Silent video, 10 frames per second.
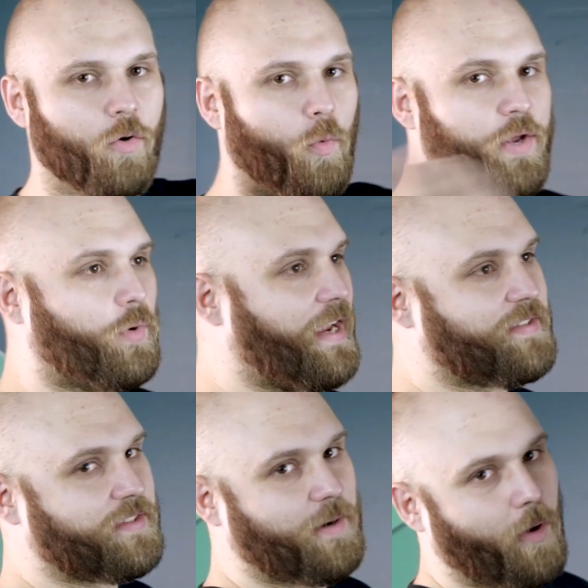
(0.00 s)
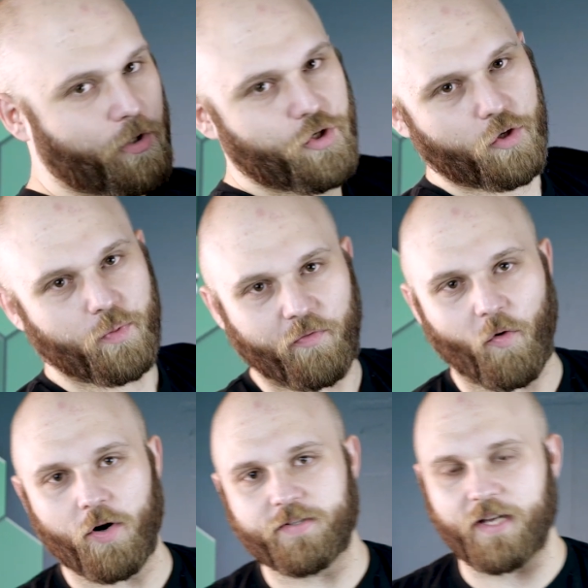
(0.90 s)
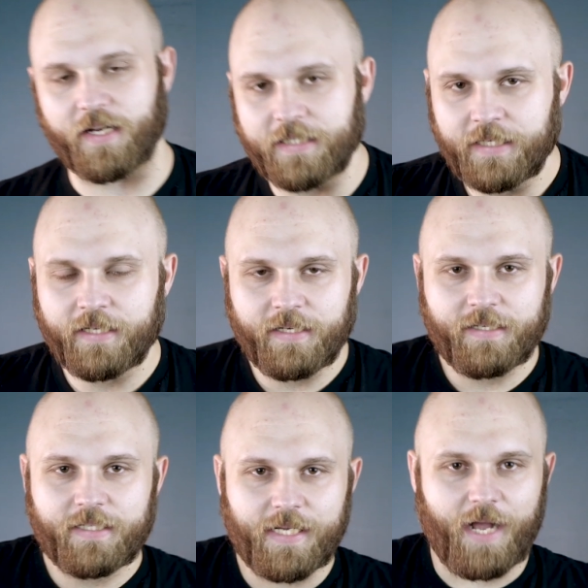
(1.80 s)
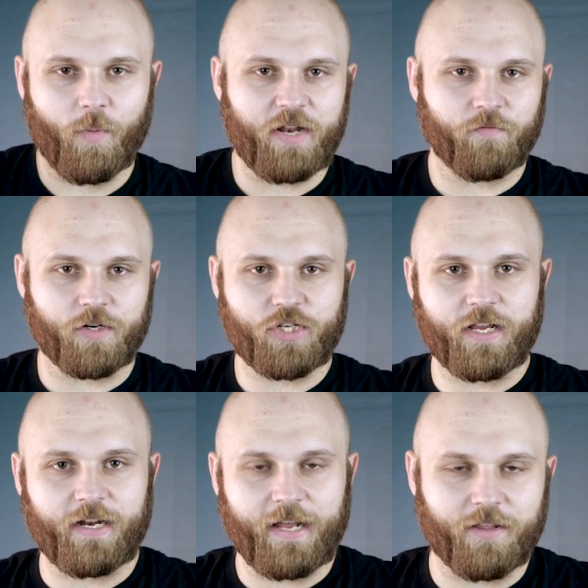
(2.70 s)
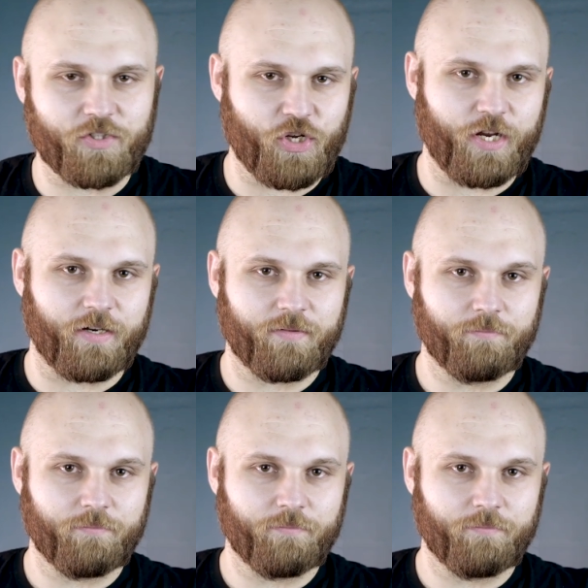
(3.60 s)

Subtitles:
We race into more jokes with Forza. I'm waiting for a chicken analogy here.